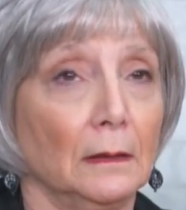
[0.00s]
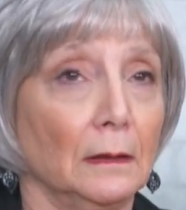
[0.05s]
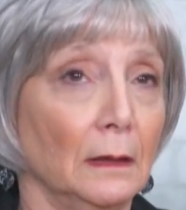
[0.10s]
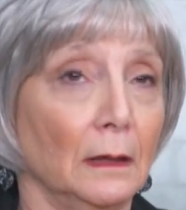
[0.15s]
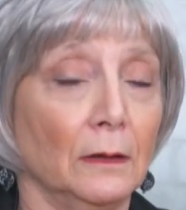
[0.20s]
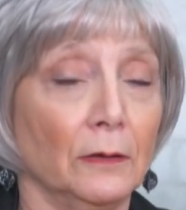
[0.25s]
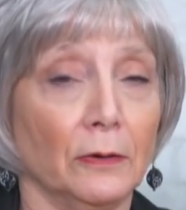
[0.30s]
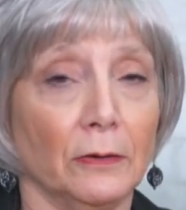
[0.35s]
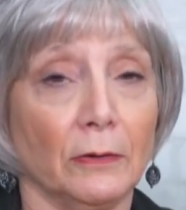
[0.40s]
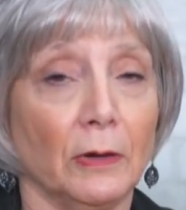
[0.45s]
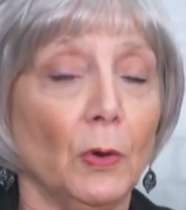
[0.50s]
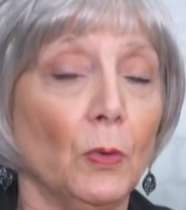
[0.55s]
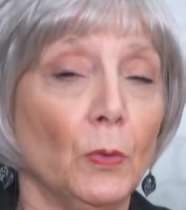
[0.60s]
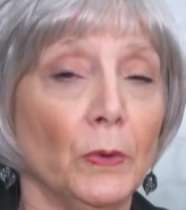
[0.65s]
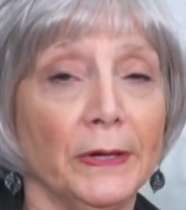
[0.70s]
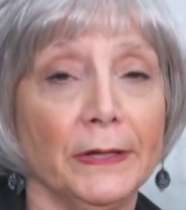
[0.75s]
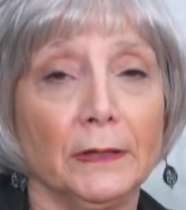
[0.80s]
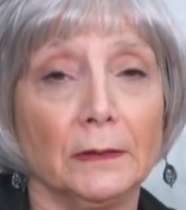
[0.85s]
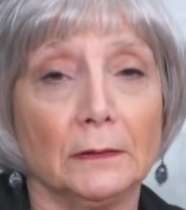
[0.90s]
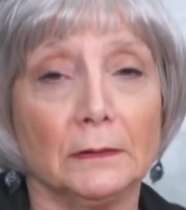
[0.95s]
oh no, a
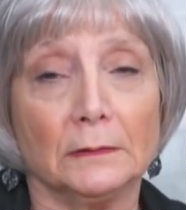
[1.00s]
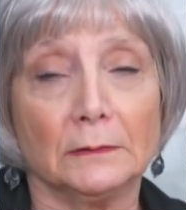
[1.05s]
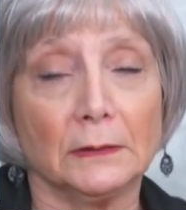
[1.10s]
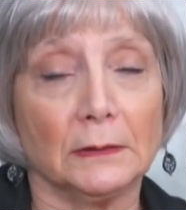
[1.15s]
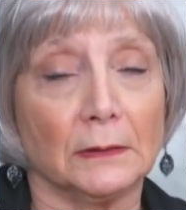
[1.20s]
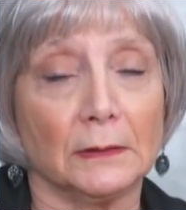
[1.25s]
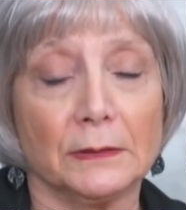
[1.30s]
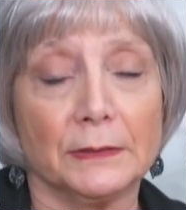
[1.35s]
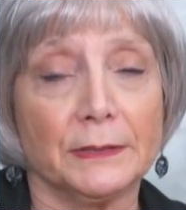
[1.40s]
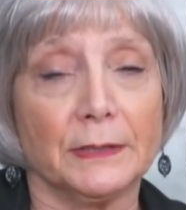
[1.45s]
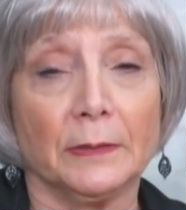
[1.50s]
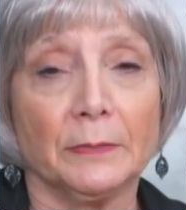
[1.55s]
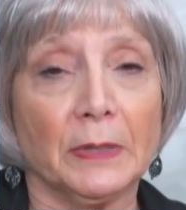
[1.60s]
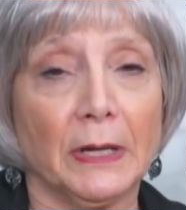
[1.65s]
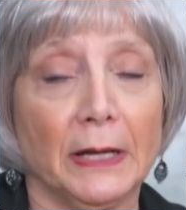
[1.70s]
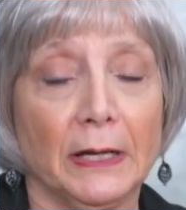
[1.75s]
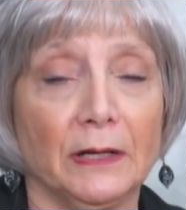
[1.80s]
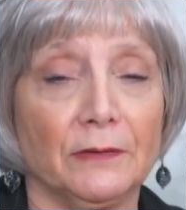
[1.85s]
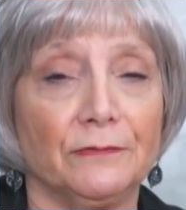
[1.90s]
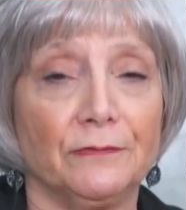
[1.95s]
wiggle or some
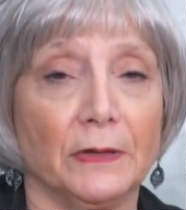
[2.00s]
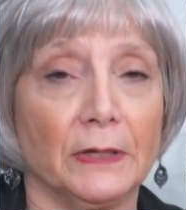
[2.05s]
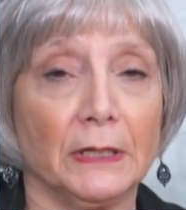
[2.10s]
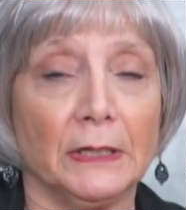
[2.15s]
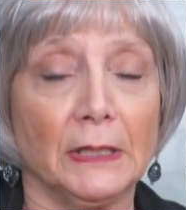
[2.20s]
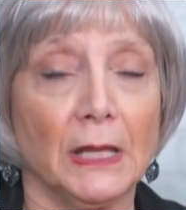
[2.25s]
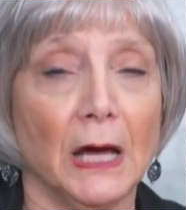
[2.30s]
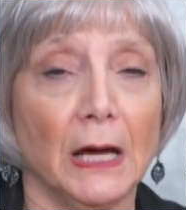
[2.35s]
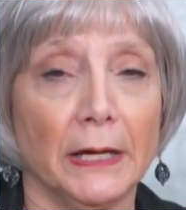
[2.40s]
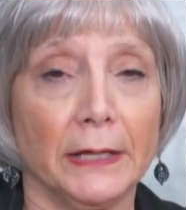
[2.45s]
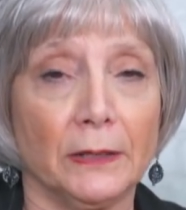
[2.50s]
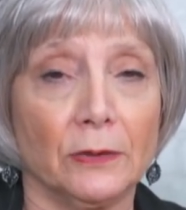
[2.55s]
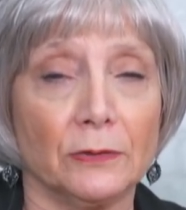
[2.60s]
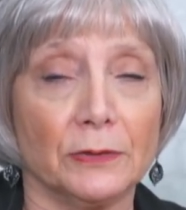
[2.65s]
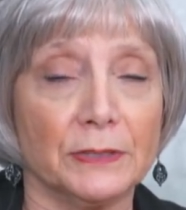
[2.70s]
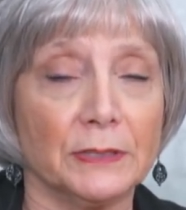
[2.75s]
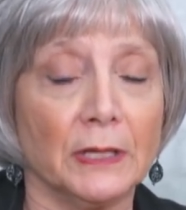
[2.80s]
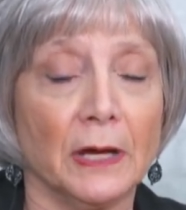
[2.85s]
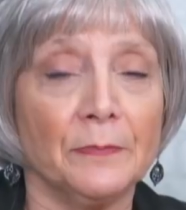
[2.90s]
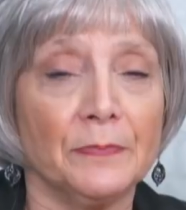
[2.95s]
kind of funny line or
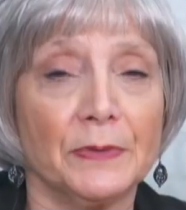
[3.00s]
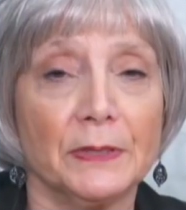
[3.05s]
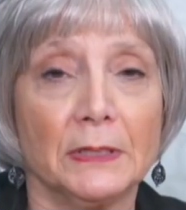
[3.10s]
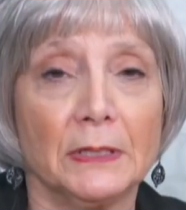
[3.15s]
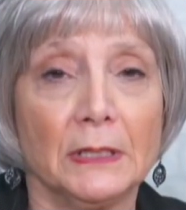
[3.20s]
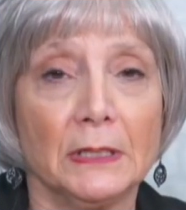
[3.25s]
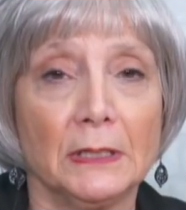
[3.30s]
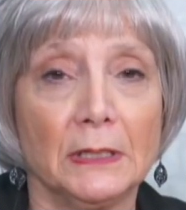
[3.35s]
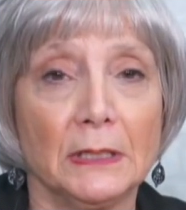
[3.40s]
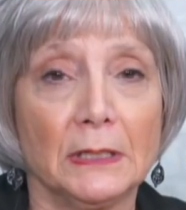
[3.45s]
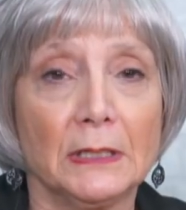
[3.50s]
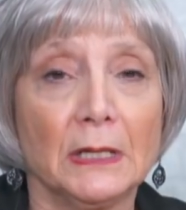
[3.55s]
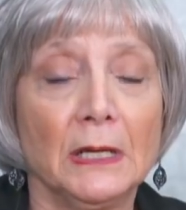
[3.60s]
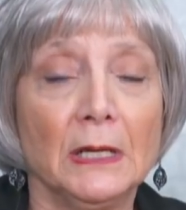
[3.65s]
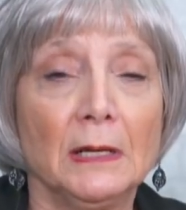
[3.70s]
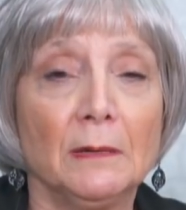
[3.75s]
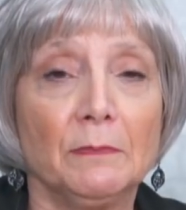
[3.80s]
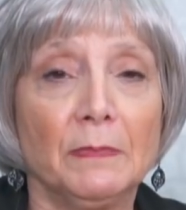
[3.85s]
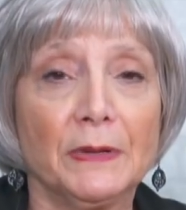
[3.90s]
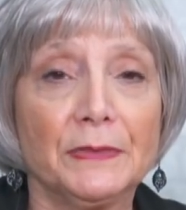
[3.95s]
something in it,
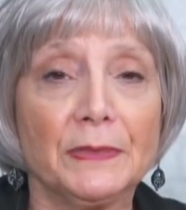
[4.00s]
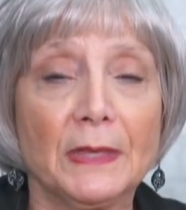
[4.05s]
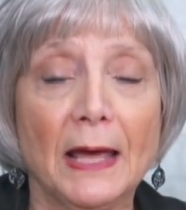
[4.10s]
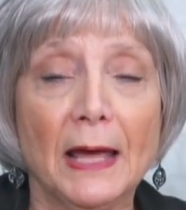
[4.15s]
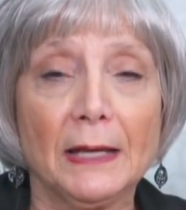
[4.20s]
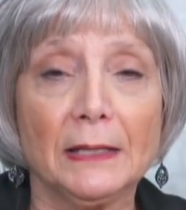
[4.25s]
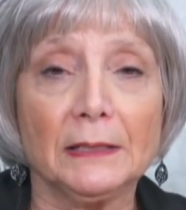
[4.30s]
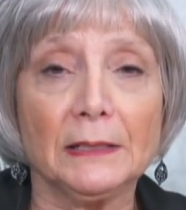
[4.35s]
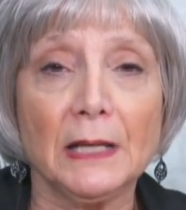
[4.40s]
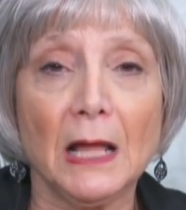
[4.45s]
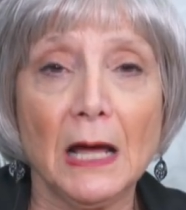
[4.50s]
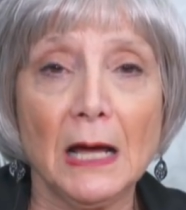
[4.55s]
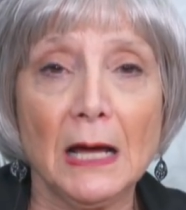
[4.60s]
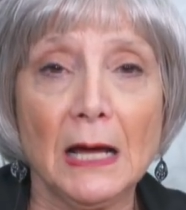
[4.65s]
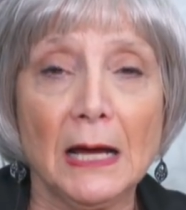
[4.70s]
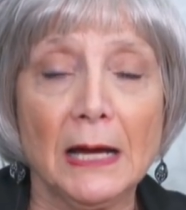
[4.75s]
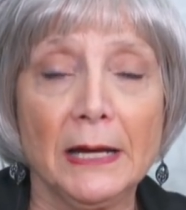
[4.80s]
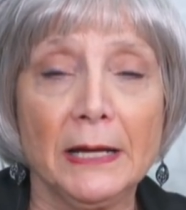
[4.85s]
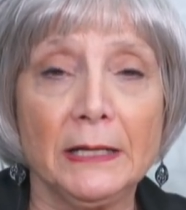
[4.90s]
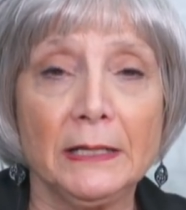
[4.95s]
but that
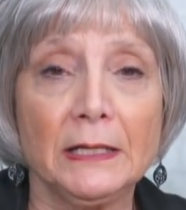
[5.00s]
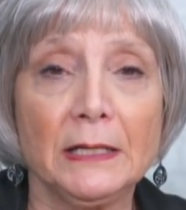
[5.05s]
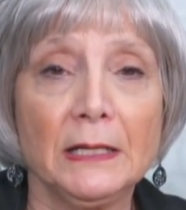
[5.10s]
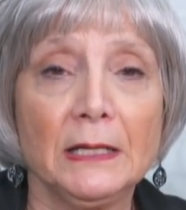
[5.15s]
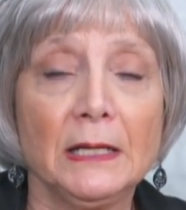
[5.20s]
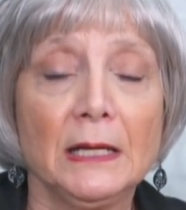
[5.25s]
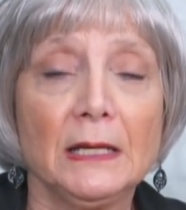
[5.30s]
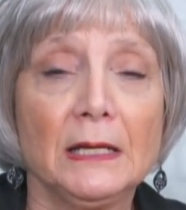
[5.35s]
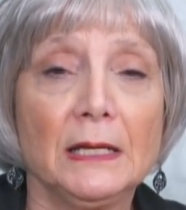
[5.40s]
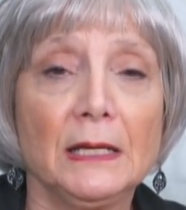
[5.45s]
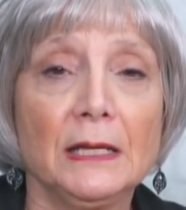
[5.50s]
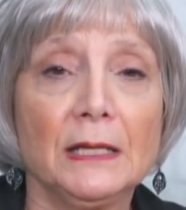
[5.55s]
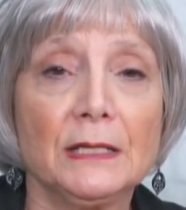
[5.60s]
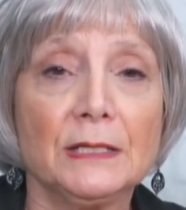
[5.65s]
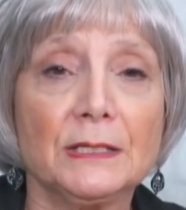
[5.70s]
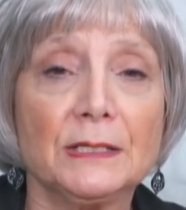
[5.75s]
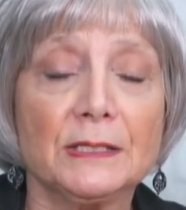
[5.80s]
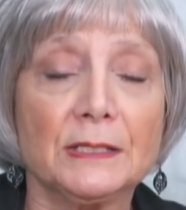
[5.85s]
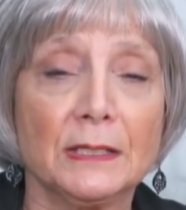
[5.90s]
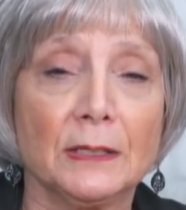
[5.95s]
line
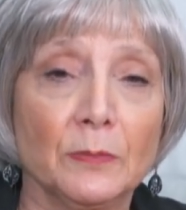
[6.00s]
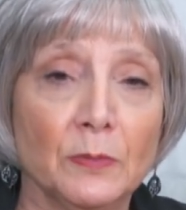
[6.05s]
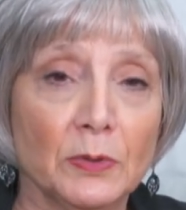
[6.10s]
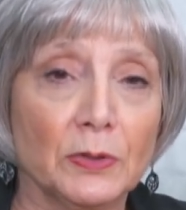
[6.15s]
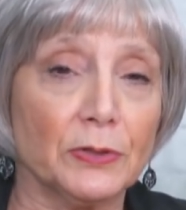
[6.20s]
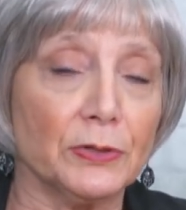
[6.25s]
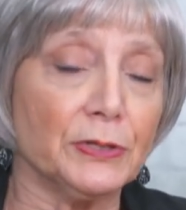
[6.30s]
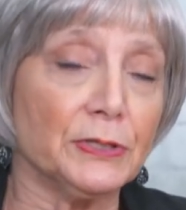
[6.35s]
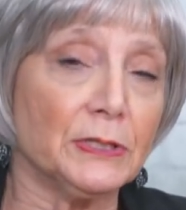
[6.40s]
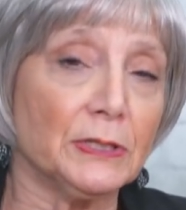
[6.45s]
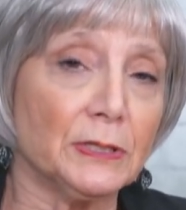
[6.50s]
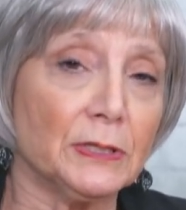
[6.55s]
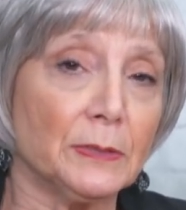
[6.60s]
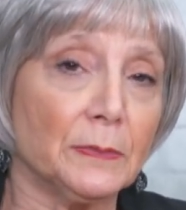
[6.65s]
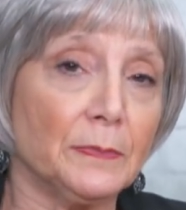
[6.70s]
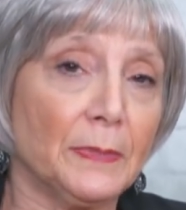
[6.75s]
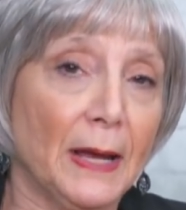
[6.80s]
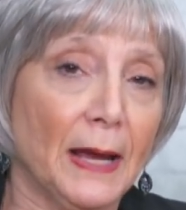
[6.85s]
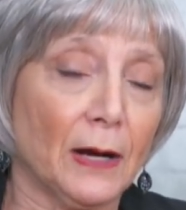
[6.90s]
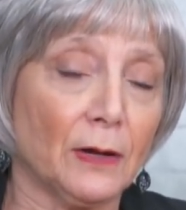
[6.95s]
is similar to the
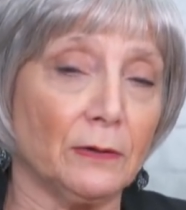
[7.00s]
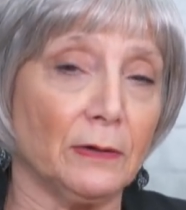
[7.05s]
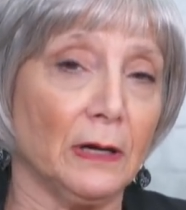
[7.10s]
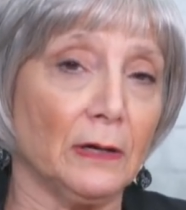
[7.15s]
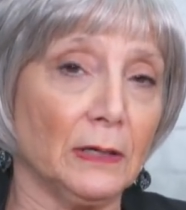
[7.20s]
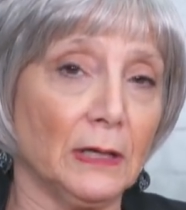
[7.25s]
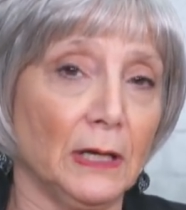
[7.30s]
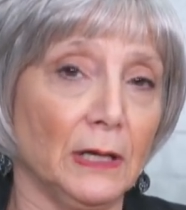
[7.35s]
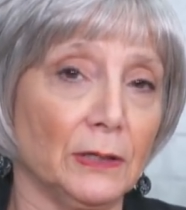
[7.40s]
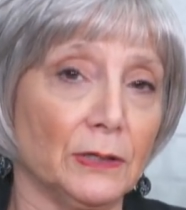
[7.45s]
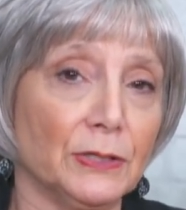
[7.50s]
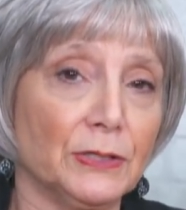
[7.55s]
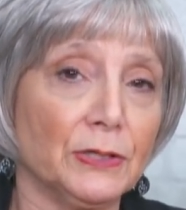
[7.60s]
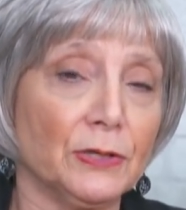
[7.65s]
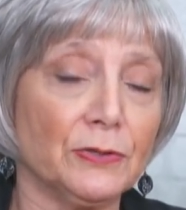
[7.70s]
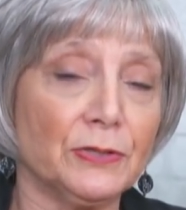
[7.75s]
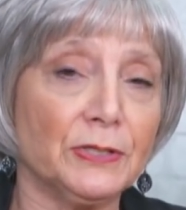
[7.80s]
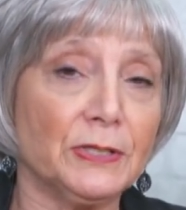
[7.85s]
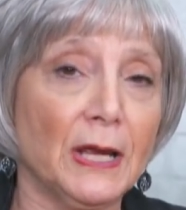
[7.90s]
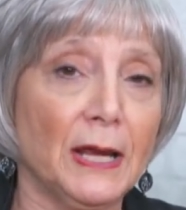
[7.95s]
background color.
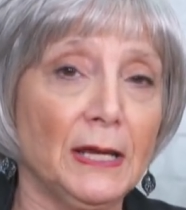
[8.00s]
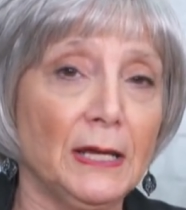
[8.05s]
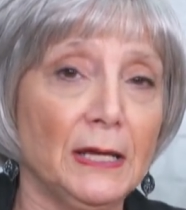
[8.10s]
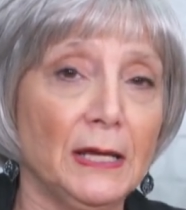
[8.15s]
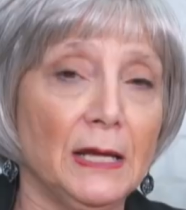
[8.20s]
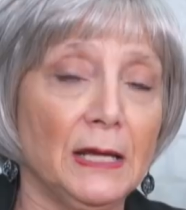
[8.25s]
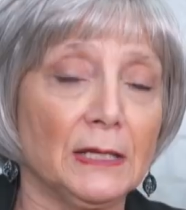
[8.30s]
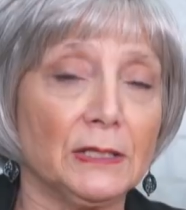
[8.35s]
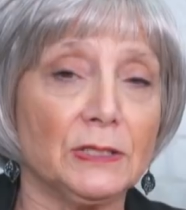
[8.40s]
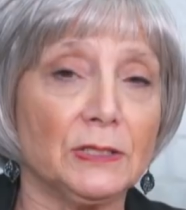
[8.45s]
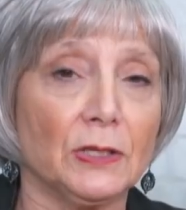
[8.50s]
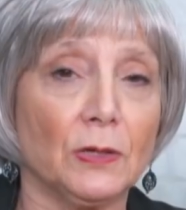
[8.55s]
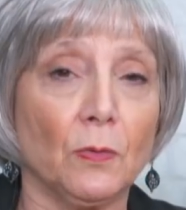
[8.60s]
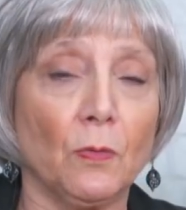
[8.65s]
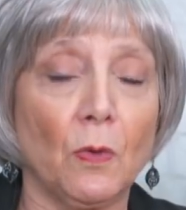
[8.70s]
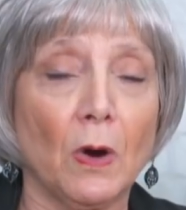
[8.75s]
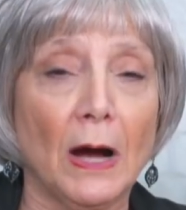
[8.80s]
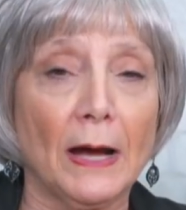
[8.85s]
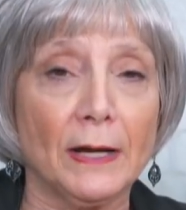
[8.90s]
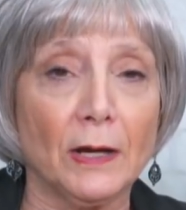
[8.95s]
So, say it's a
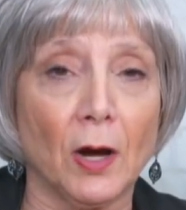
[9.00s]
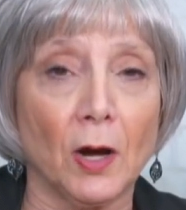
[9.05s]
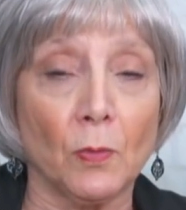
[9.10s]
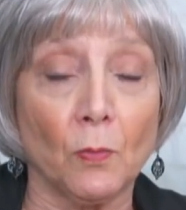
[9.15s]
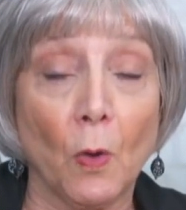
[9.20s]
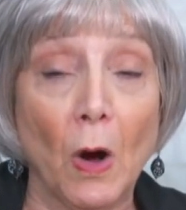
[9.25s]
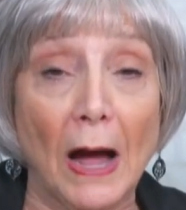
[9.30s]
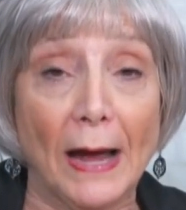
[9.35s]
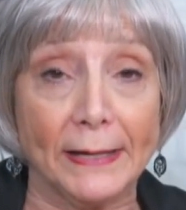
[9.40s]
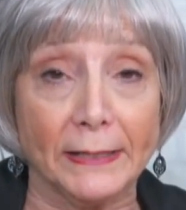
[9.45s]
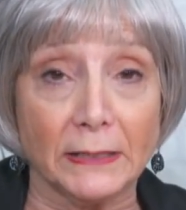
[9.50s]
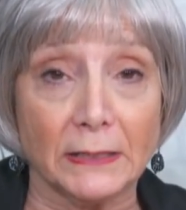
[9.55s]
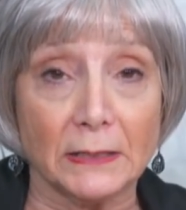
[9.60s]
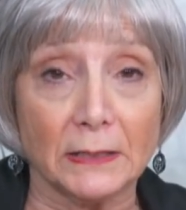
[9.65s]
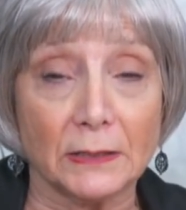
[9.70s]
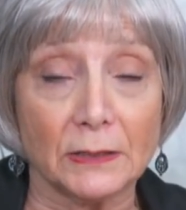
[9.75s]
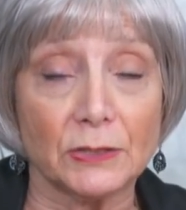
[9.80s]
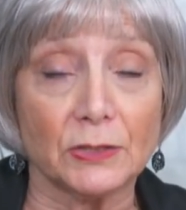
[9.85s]
white on white.